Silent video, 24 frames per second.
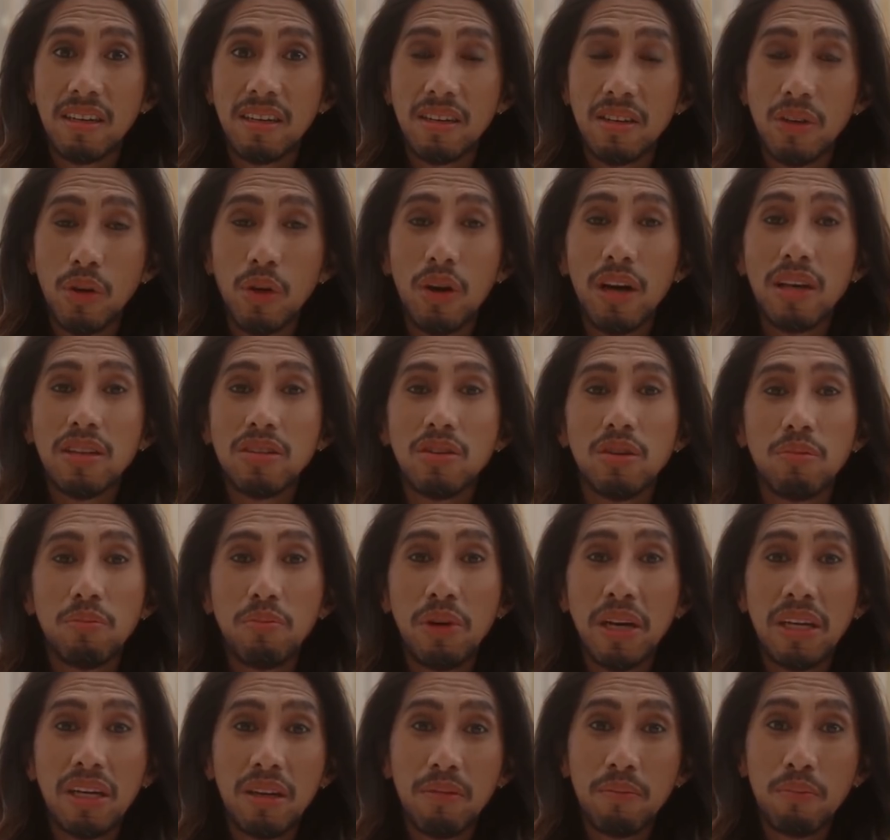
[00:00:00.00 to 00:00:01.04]
You're at your
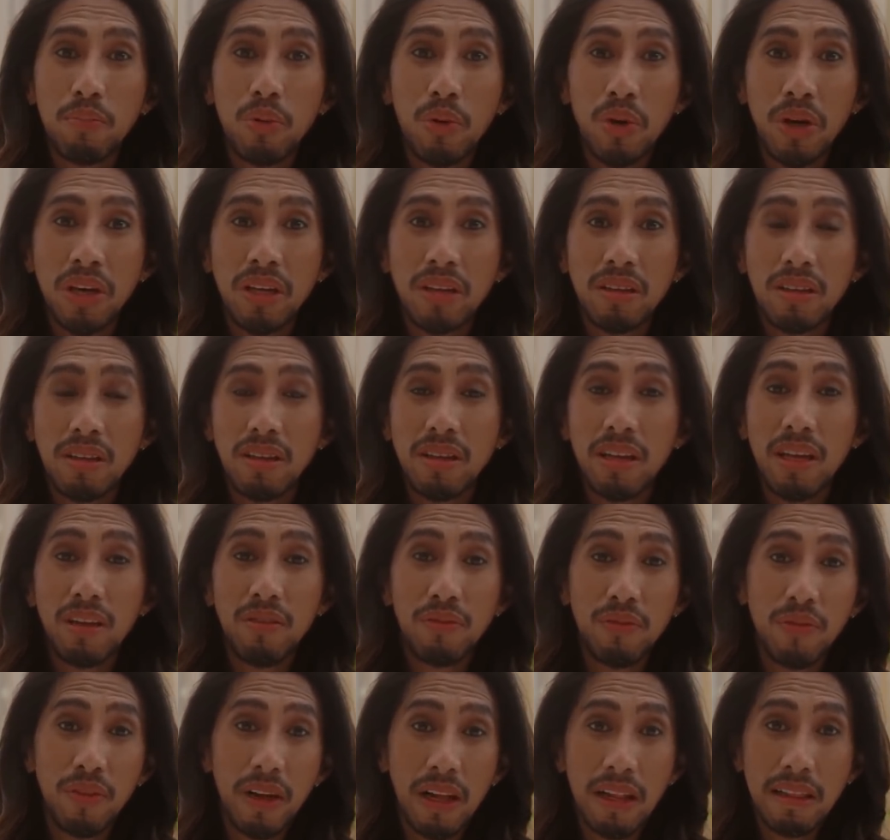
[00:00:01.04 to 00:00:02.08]
breaking point, they
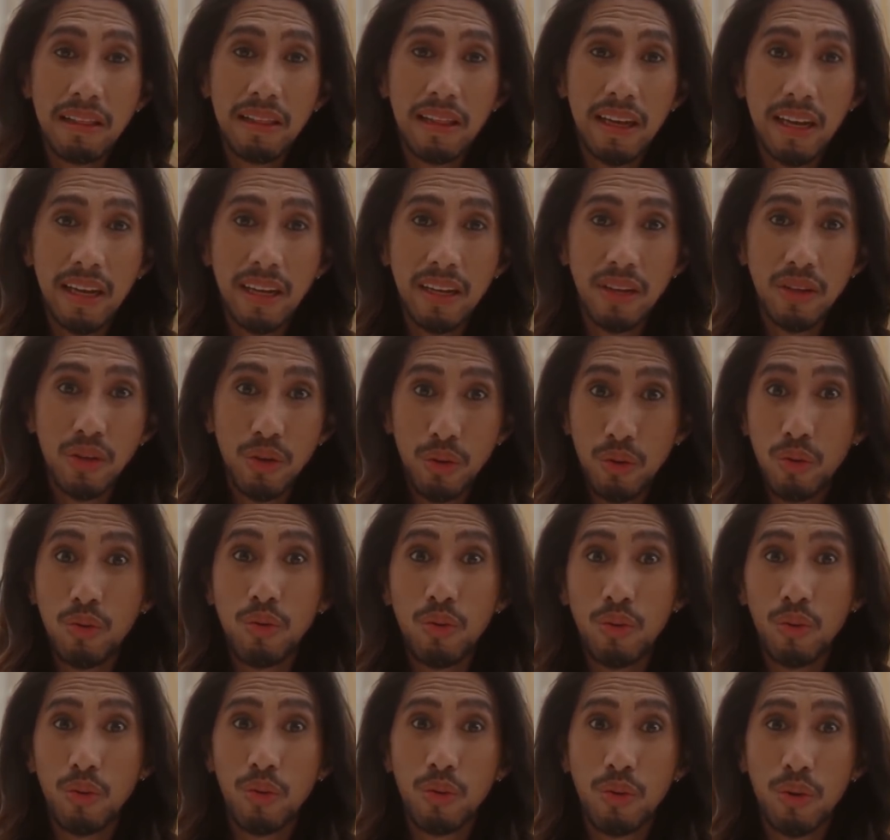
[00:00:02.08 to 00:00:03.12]
felt like
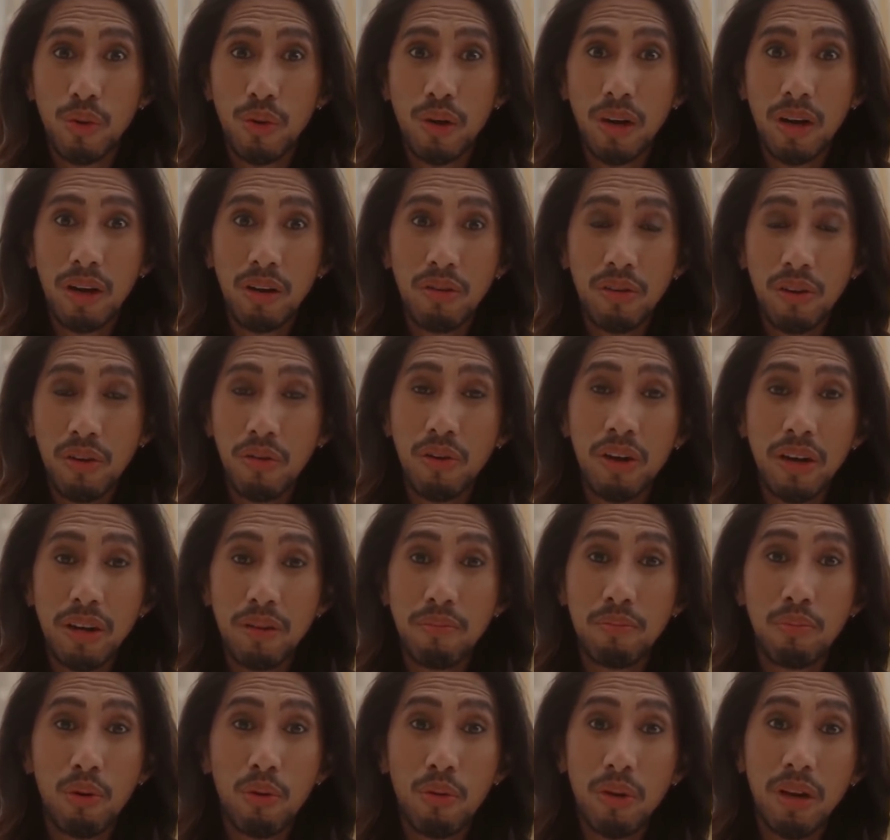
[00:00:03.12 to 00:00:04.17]
you had already
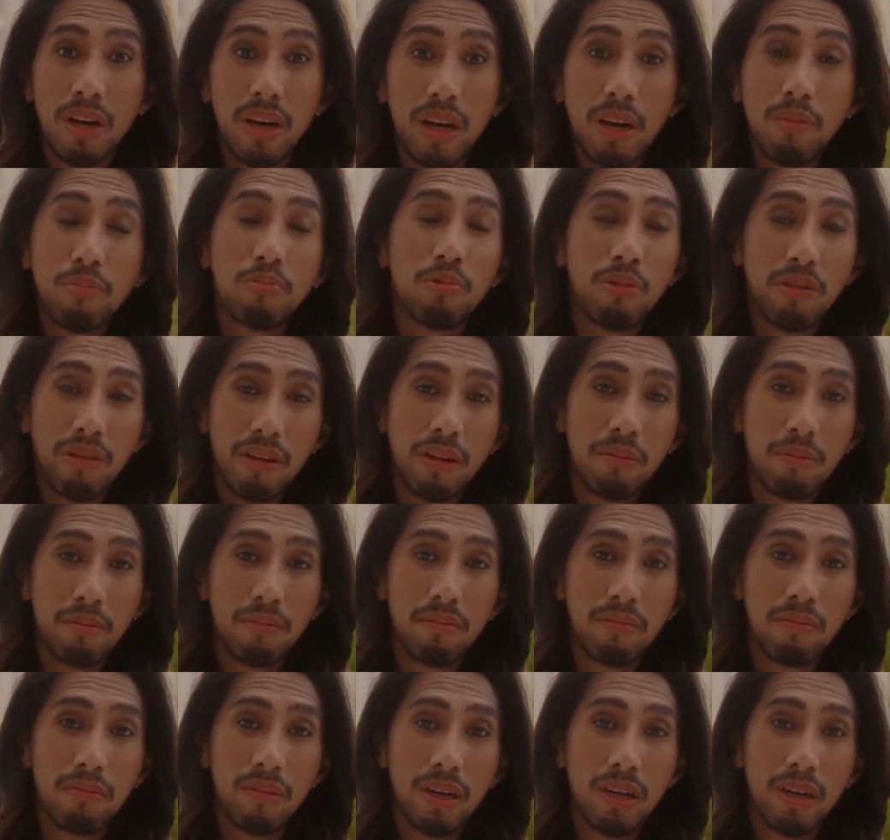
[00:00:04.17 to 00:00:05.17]
broken up with them.